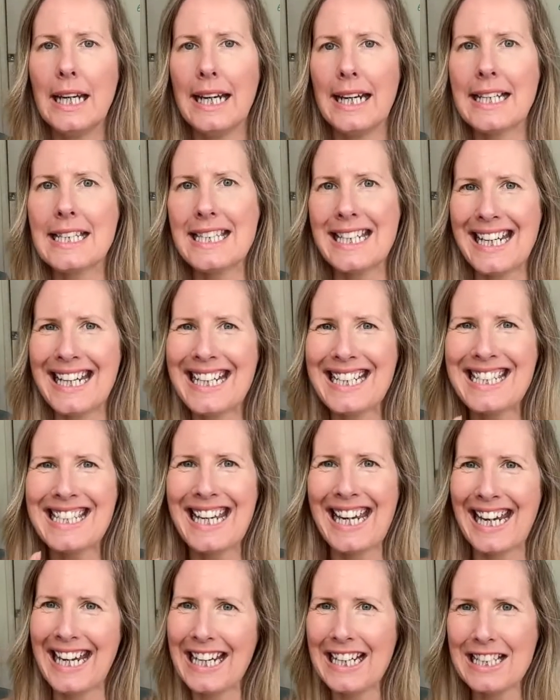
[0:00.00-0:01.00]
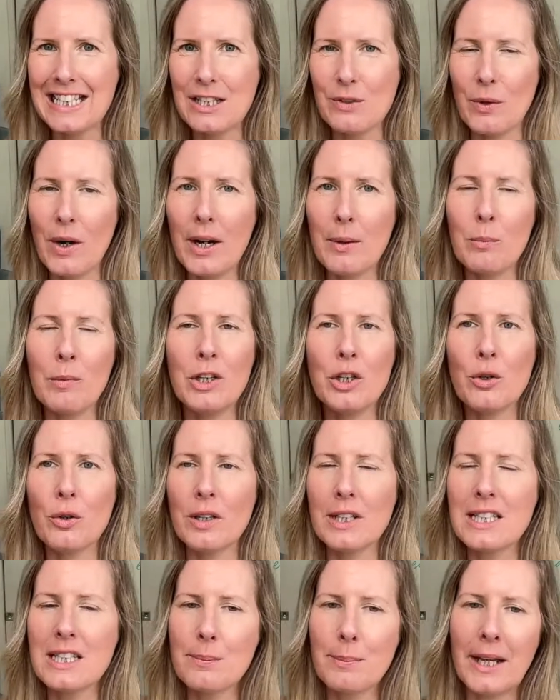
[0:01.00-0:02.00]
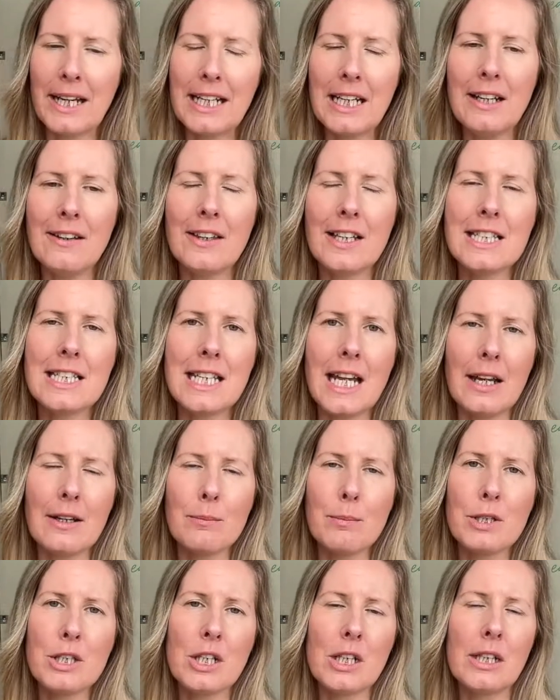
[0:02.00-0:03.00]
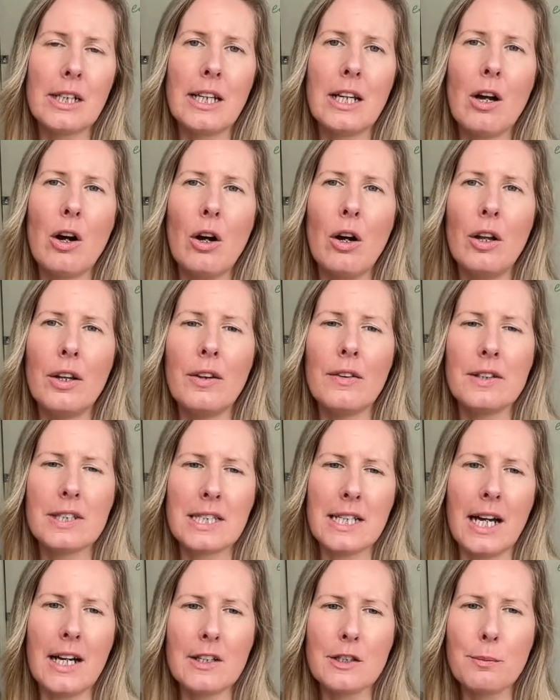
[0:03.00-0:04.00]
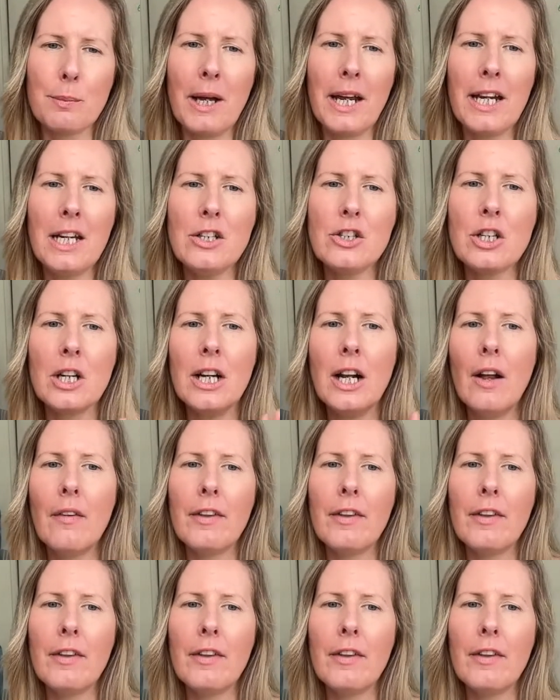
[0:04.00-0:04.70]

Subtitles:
XXX, right? When you're explaining this, and particularly on the sales page,